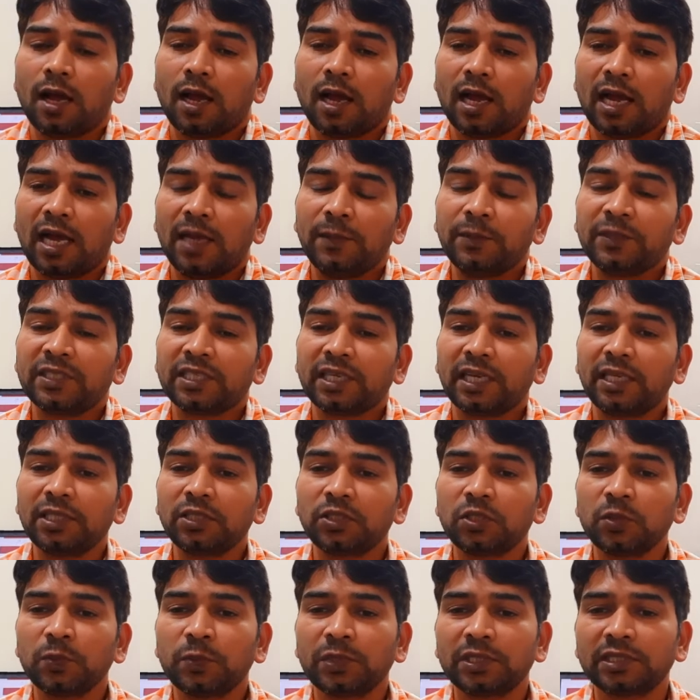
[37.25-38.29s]
I'm trying
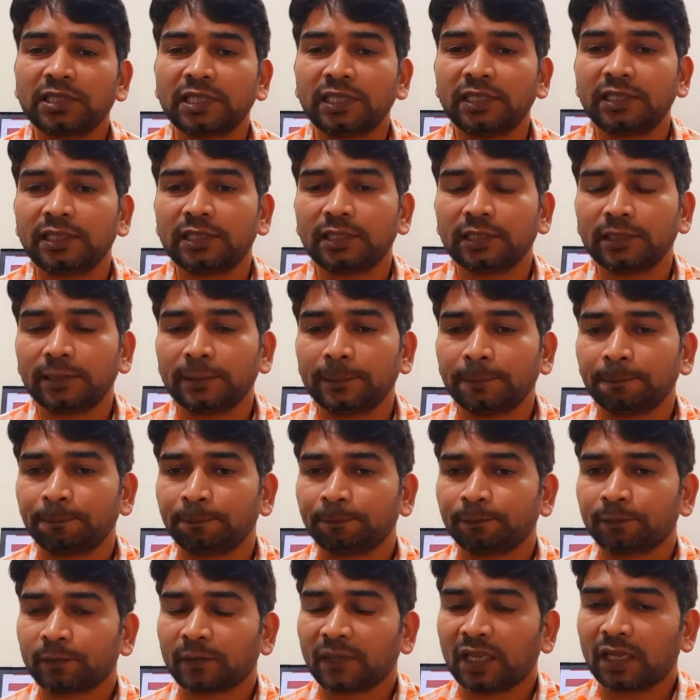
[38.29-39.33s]
to present
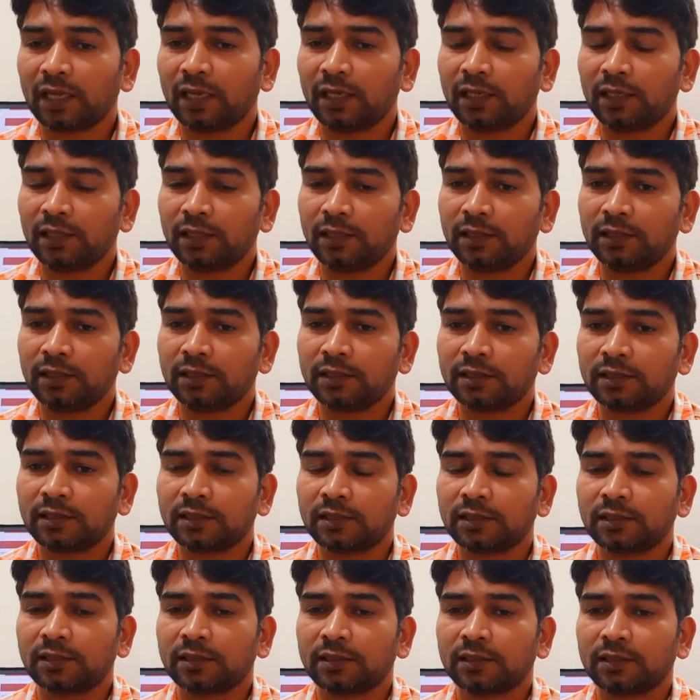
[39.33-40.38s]

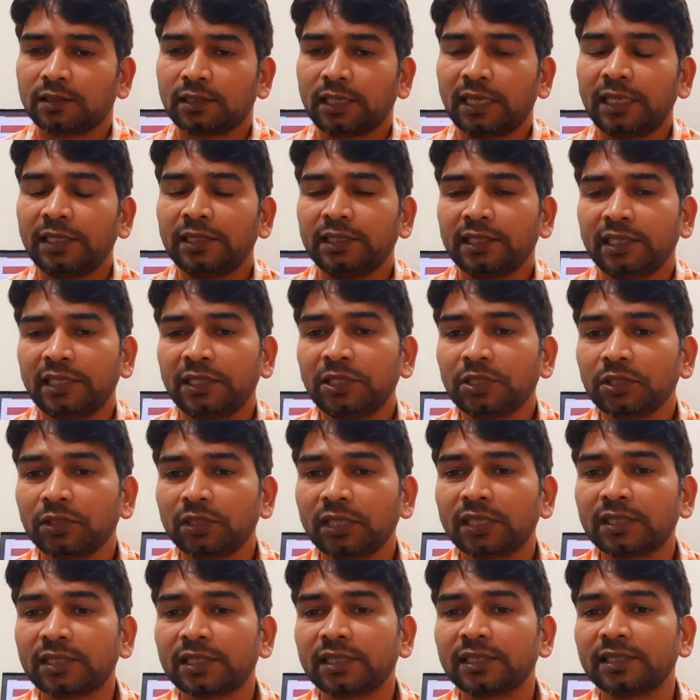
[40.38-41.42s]
an
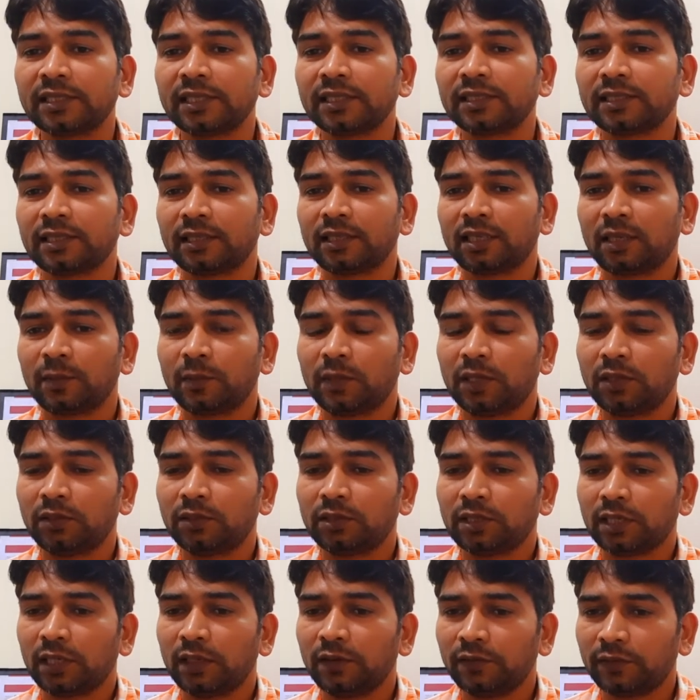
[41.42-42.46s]
introductory session
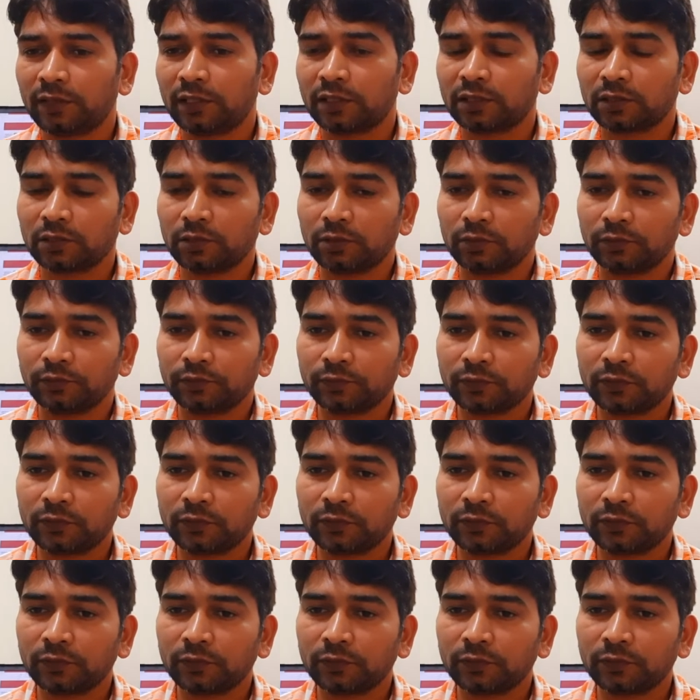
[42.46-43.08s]
about alfresco.